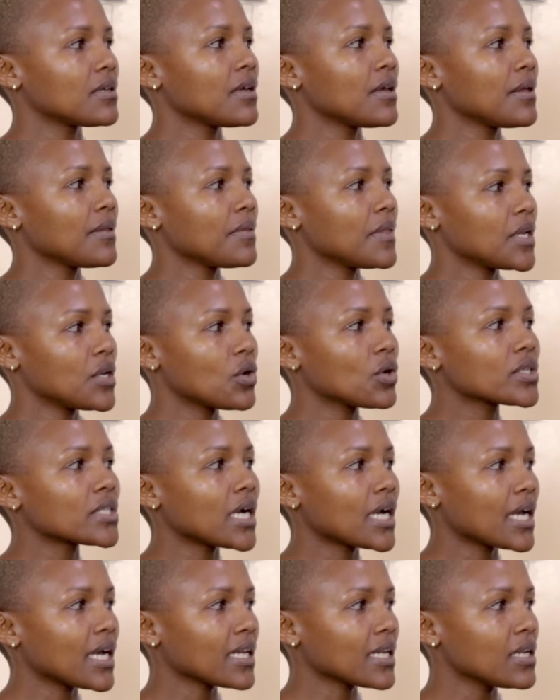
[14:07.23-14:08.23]
The
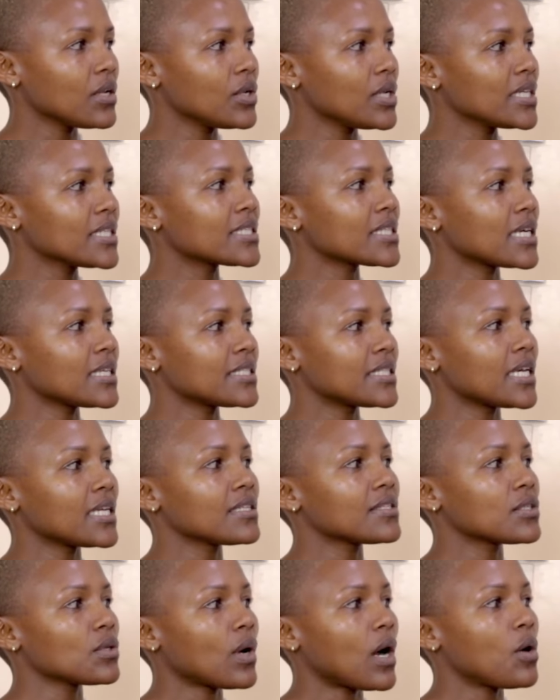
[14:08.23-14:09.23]
doctor calculates and
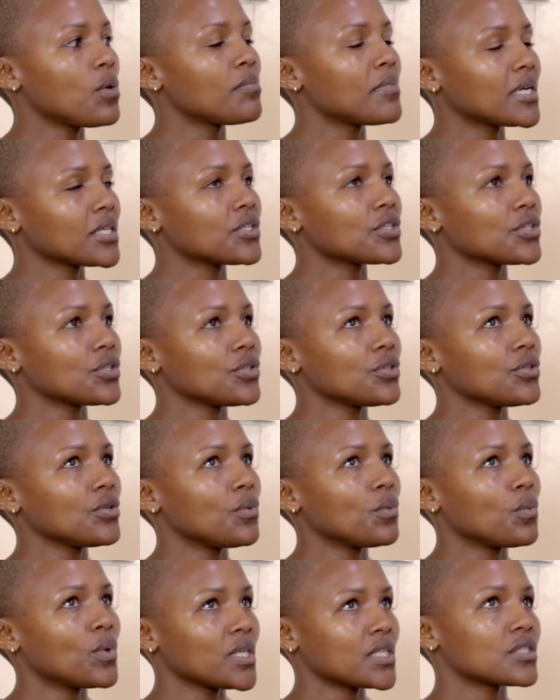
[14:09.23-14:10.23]
tells you how much
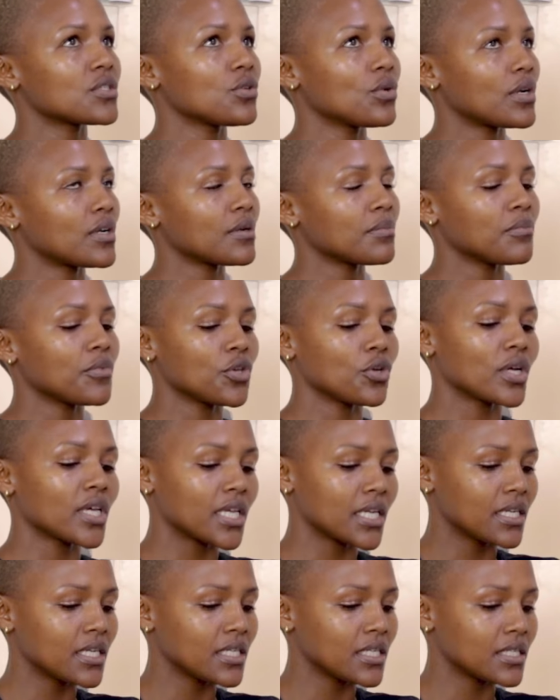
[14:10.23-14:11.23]
waste your
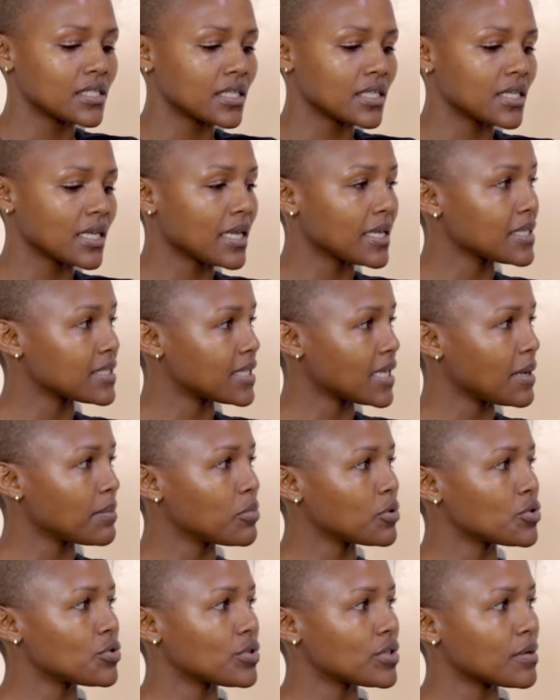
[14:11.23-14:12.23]
kidneys is
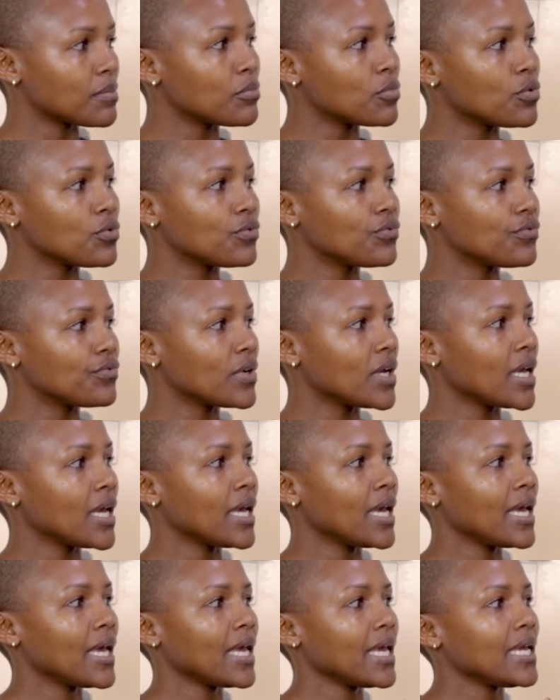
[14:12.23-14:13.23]
able to remove
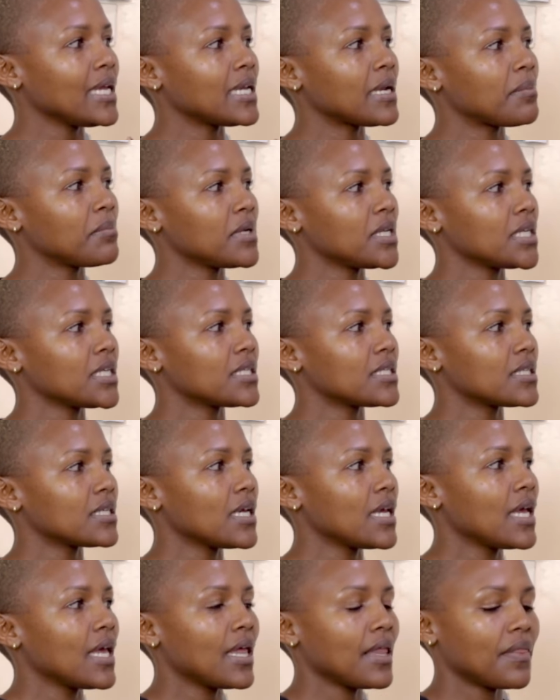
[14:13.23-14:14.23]
in a minute.
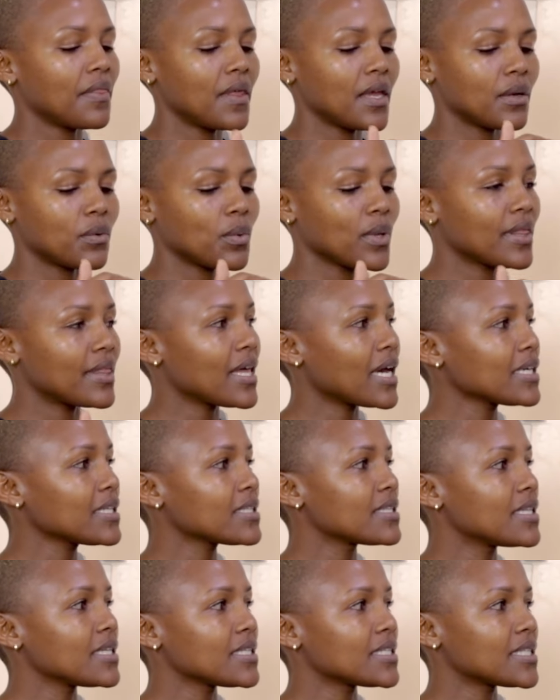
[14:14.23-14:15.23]
Then with
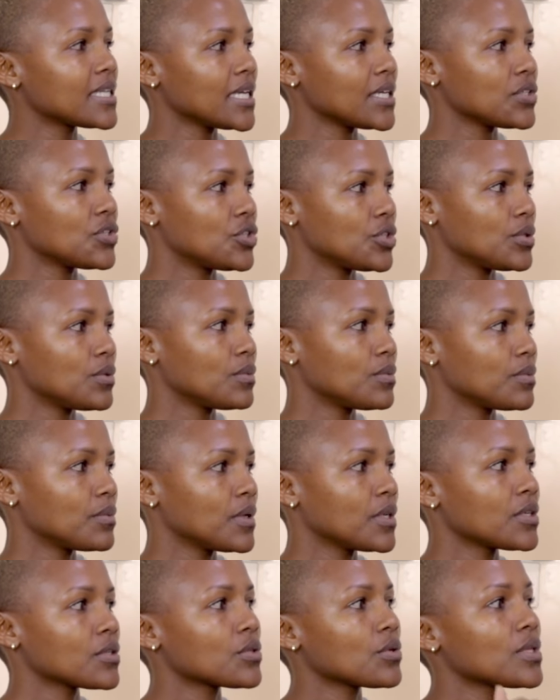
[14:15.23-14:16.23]
that, they stage you.
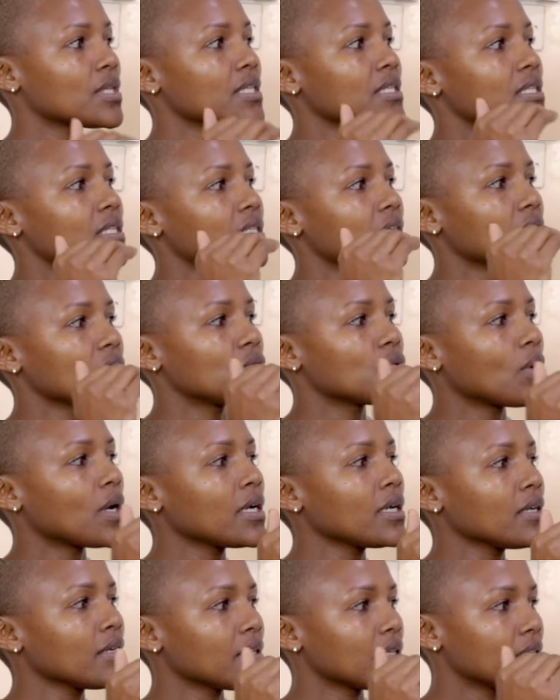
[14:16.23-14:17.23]
So there's stage
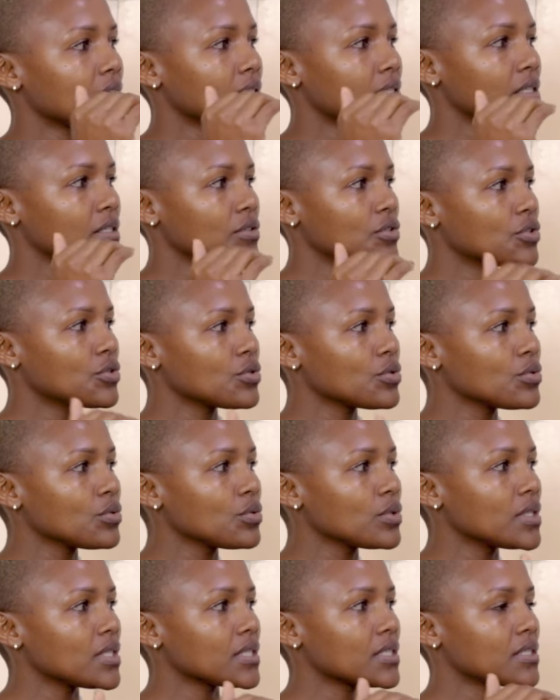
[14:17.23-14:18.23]
1, there's stage
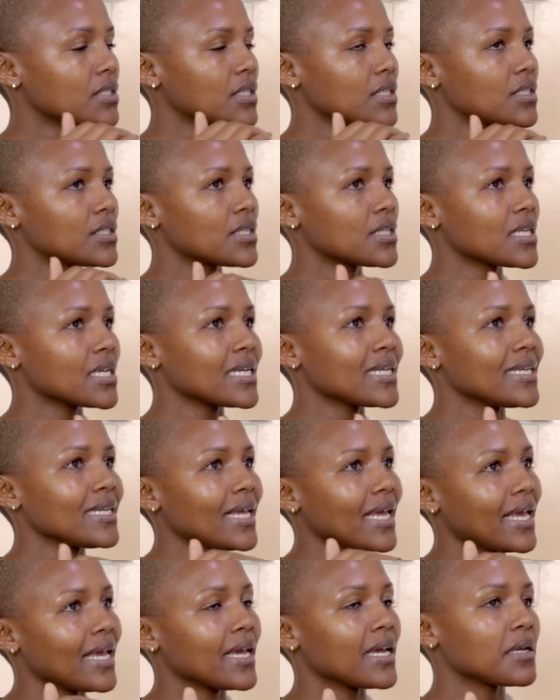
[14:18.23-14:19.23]
2, there's stage
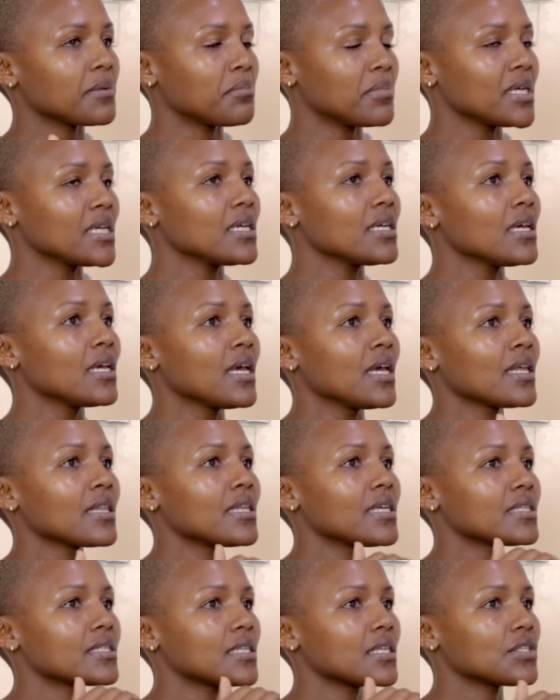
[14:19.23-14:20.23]
3, A and B,
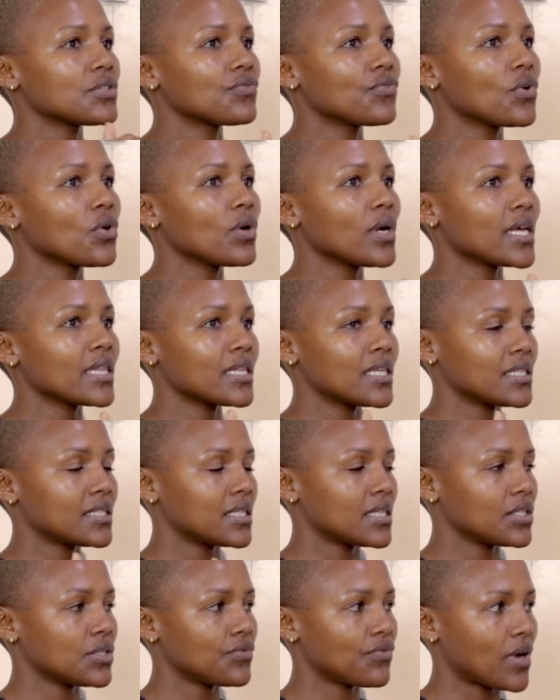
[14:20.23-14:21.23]
there's stage 4, and there's
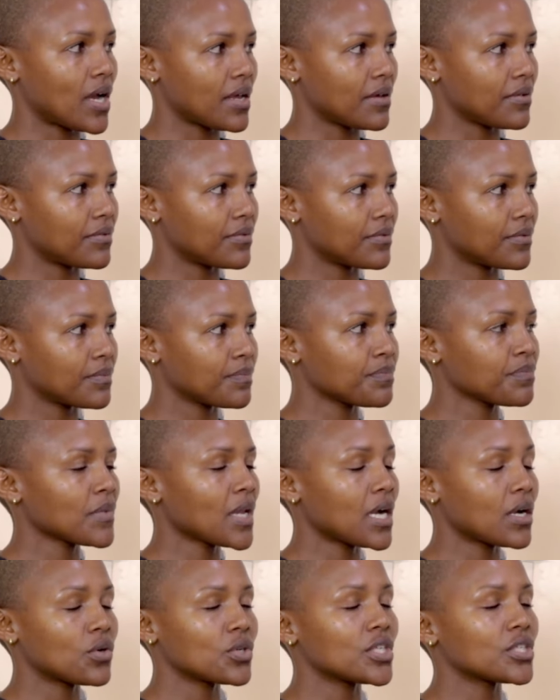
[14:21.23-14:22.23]
stage 5,
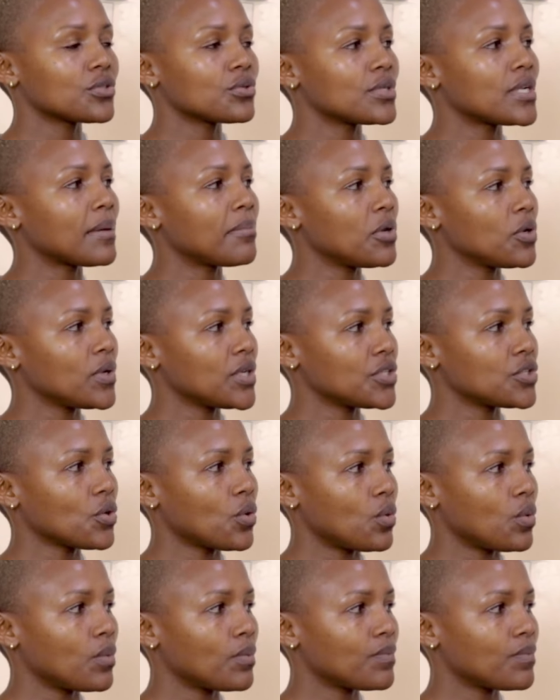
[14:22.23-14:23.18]
according to WHO.